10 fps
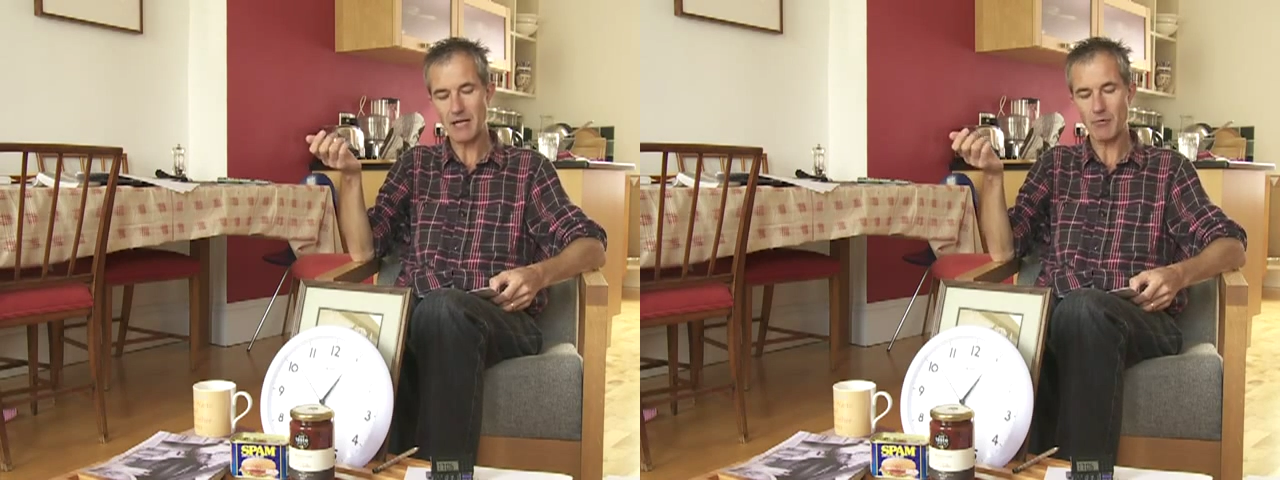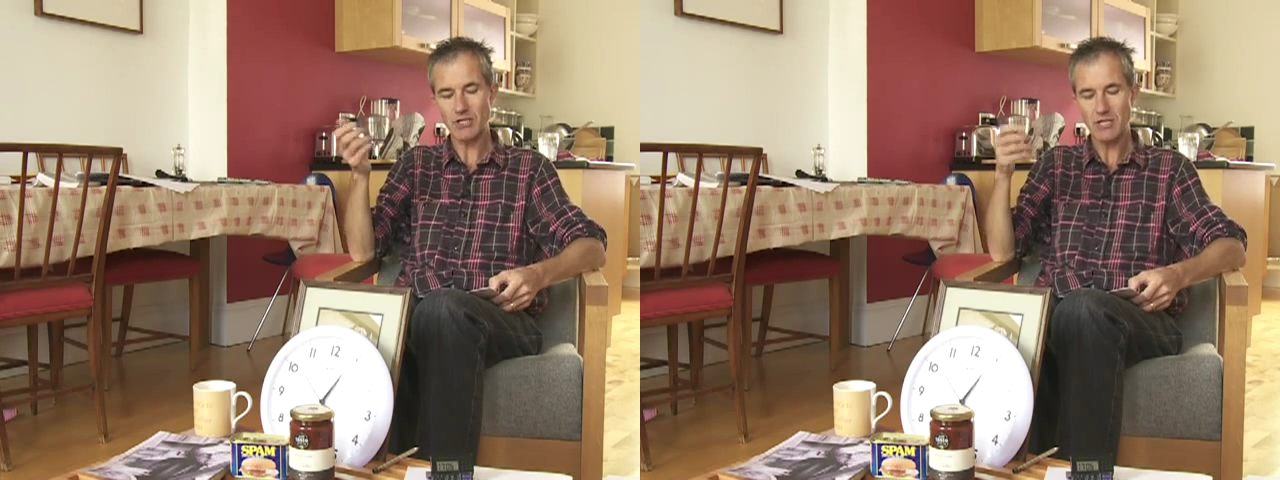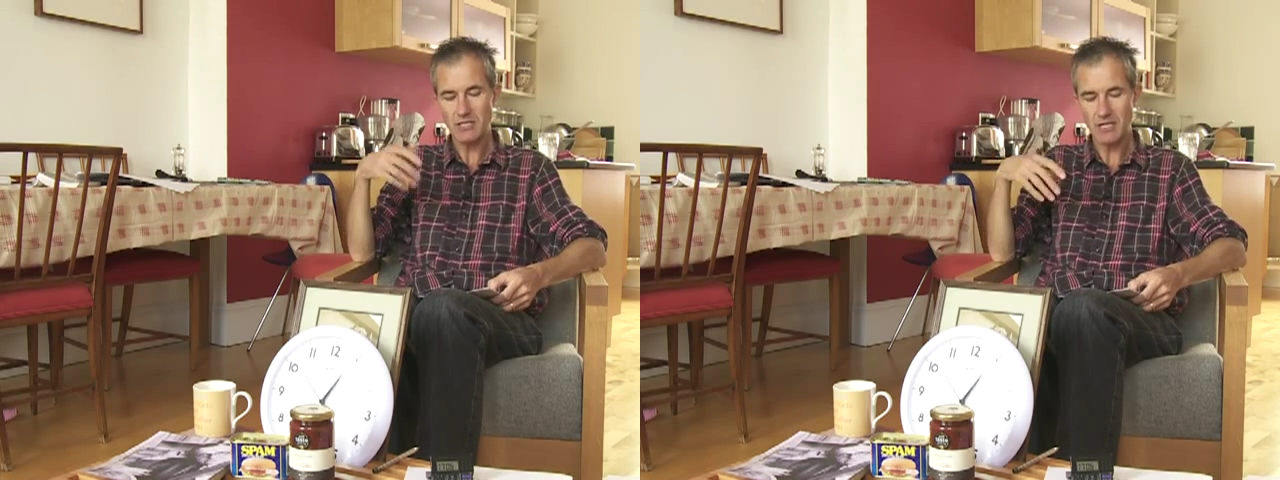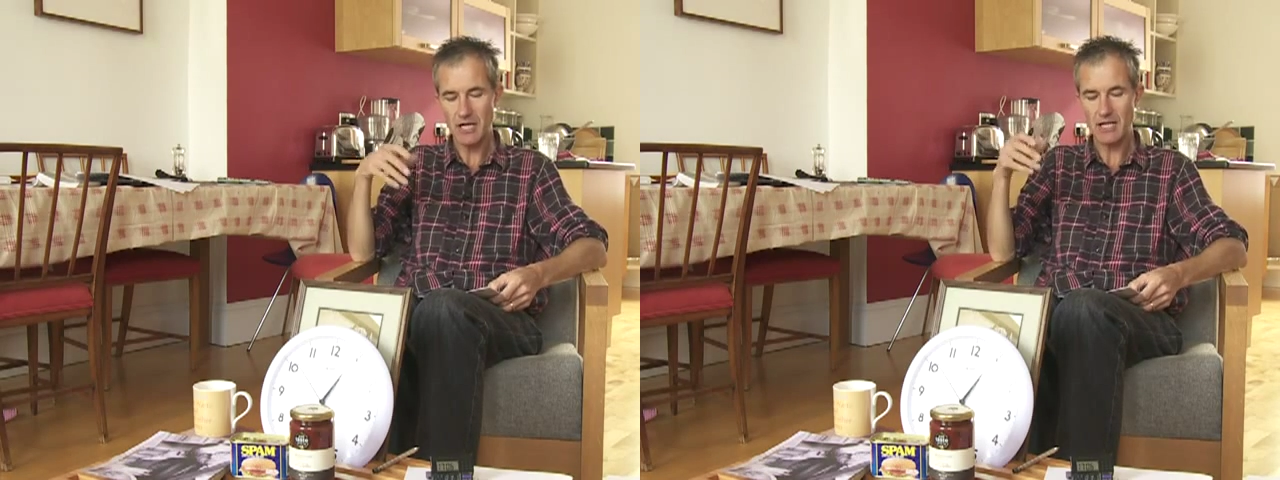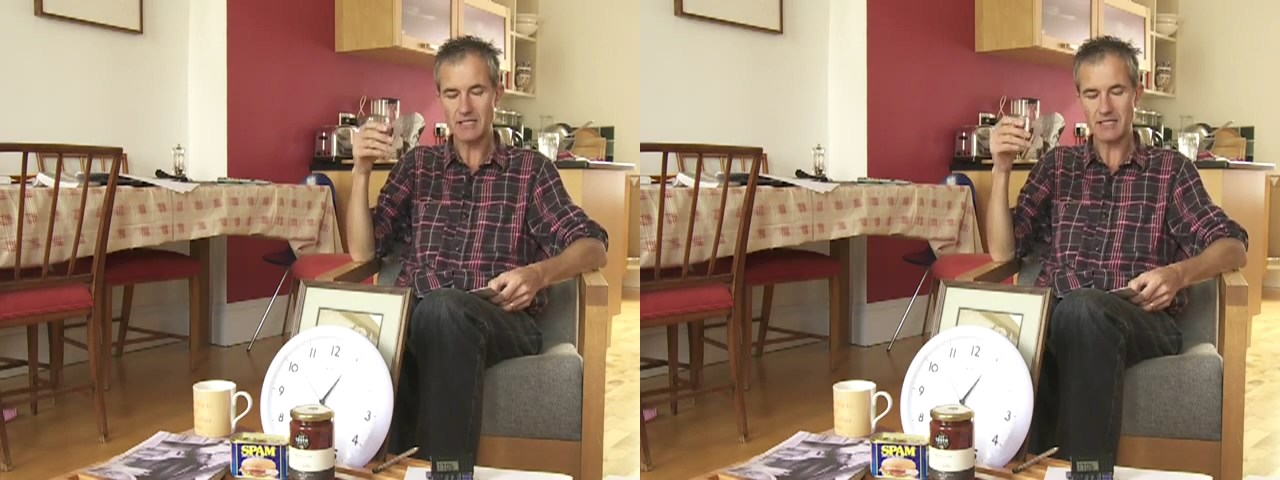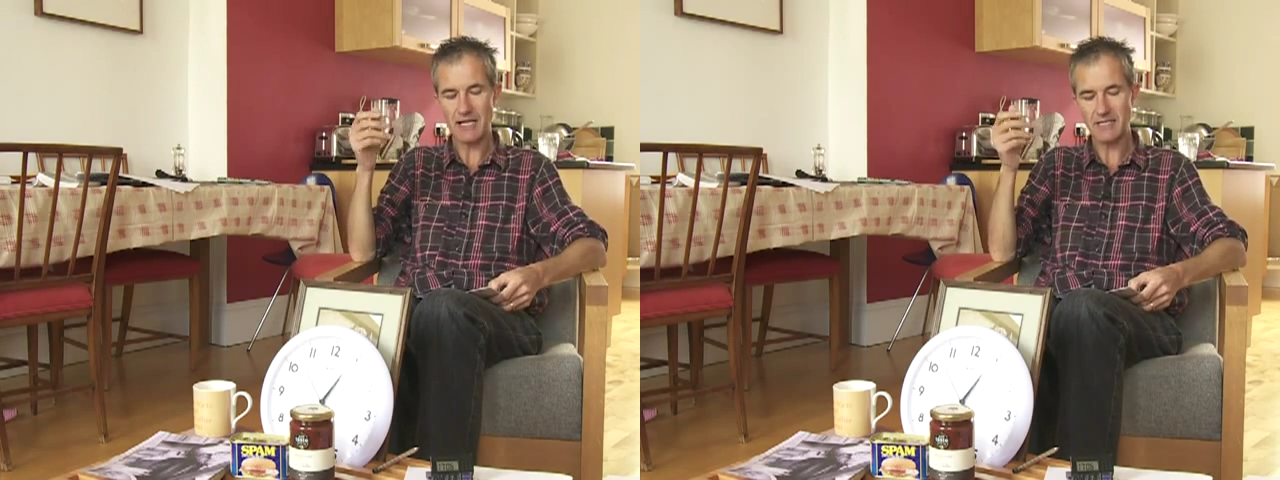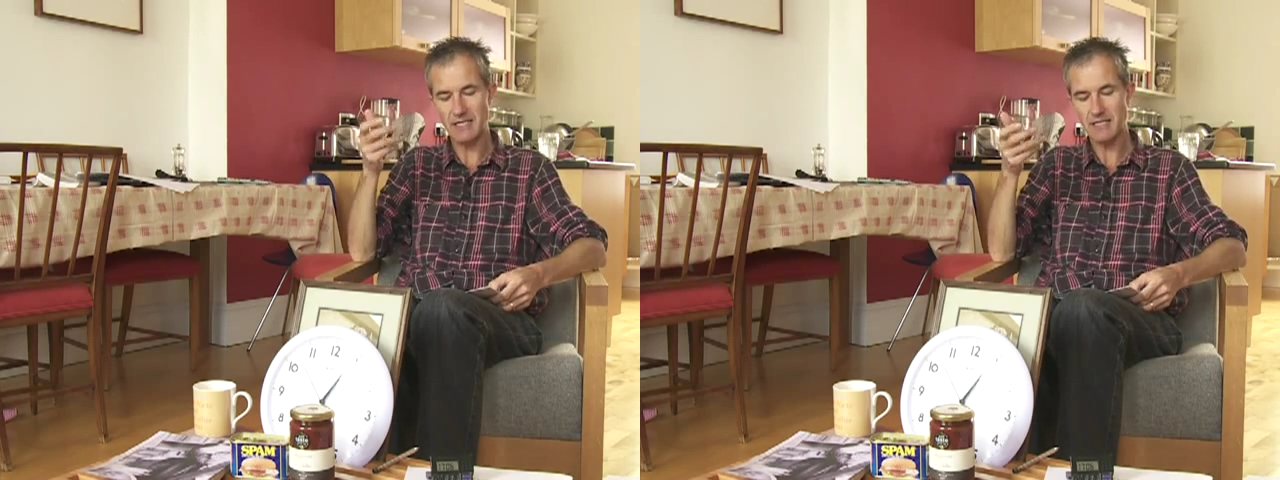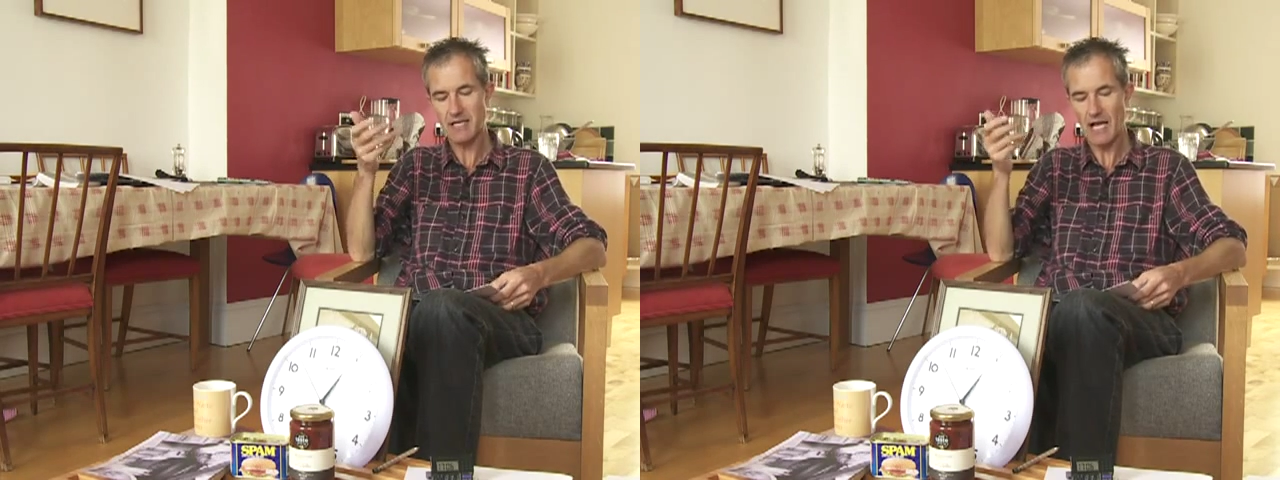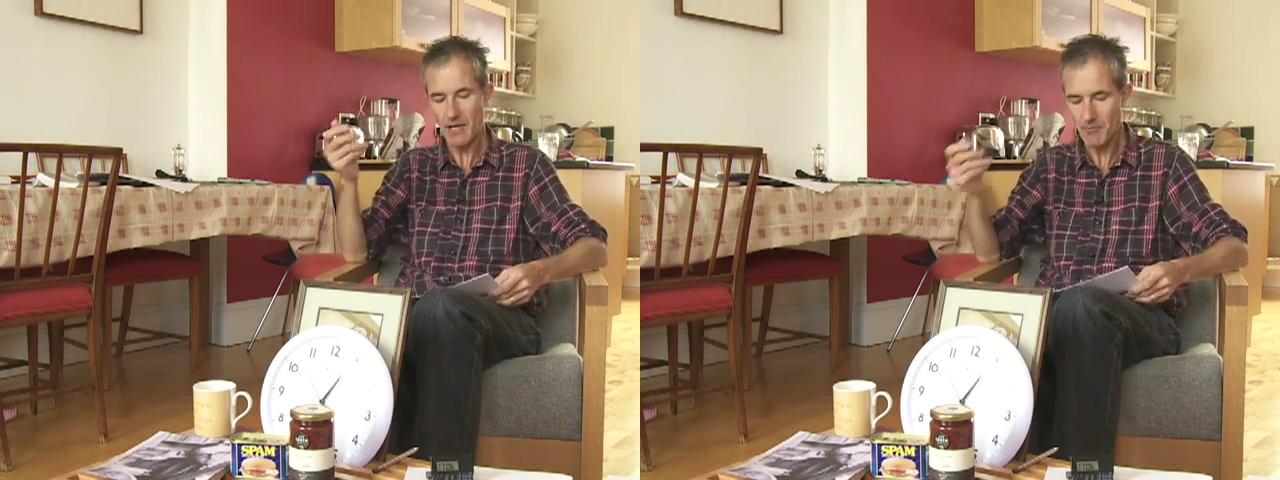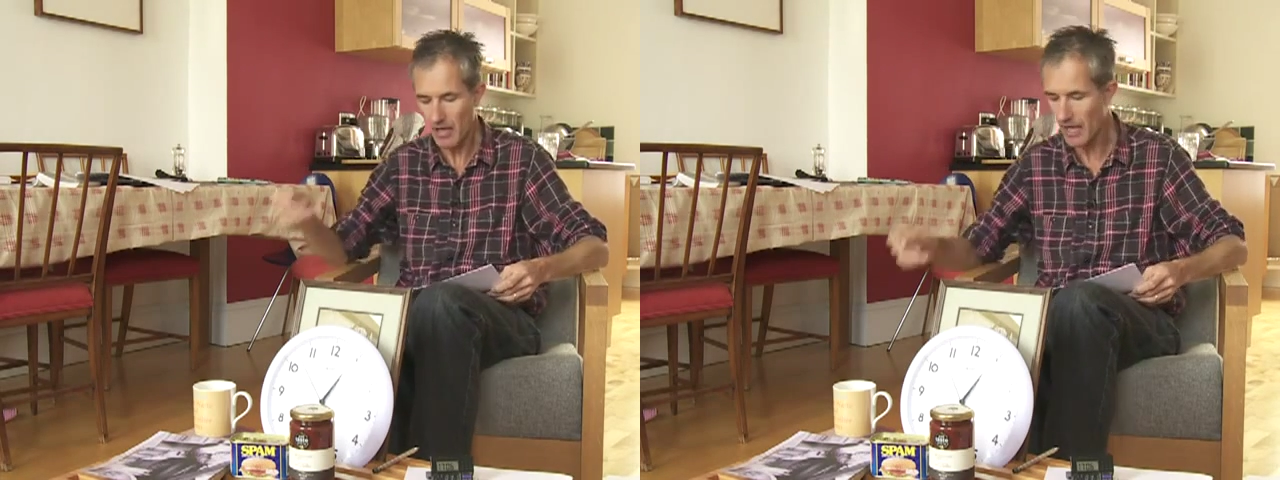which in turn takes its
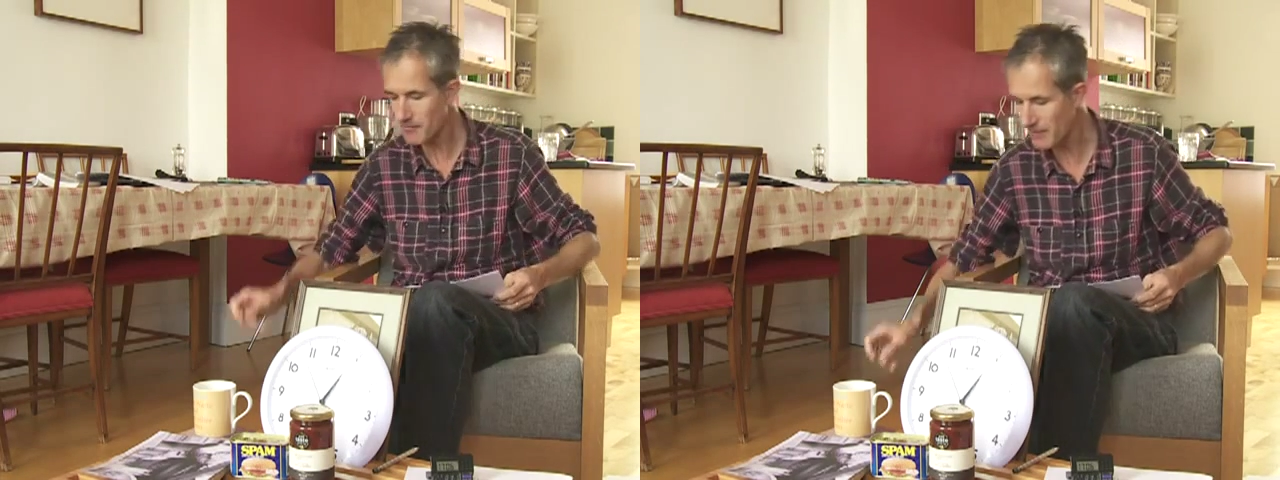time, I'm